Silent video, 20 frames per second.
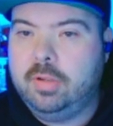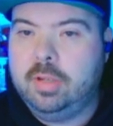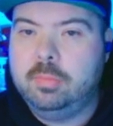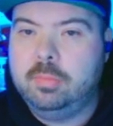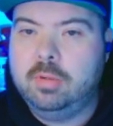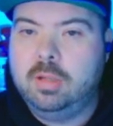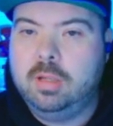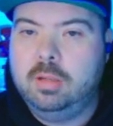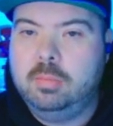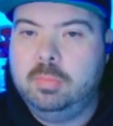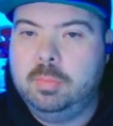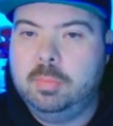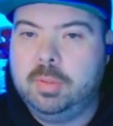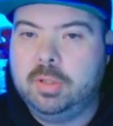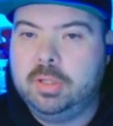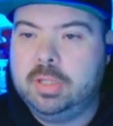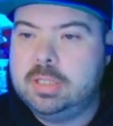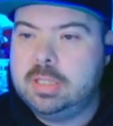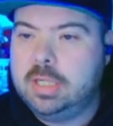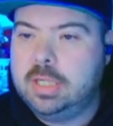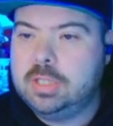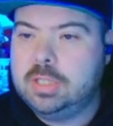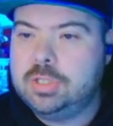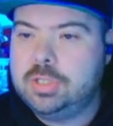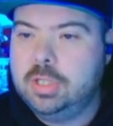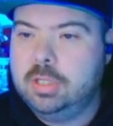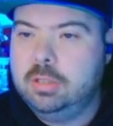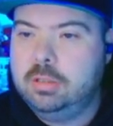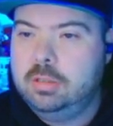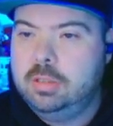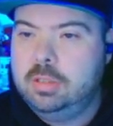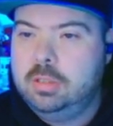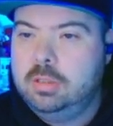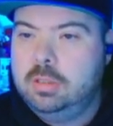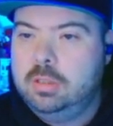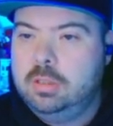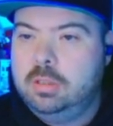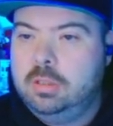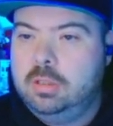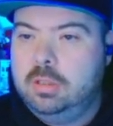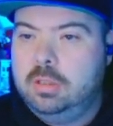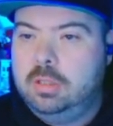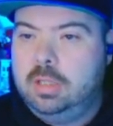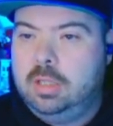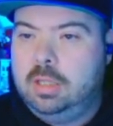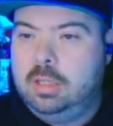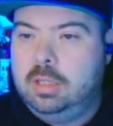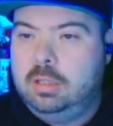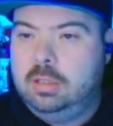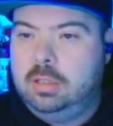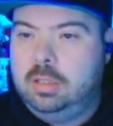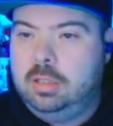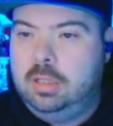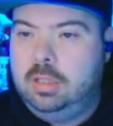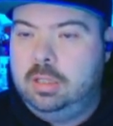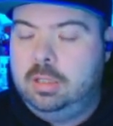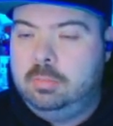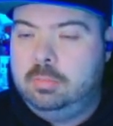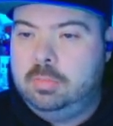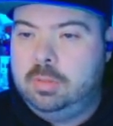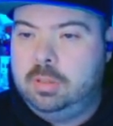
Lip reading: a body texture, and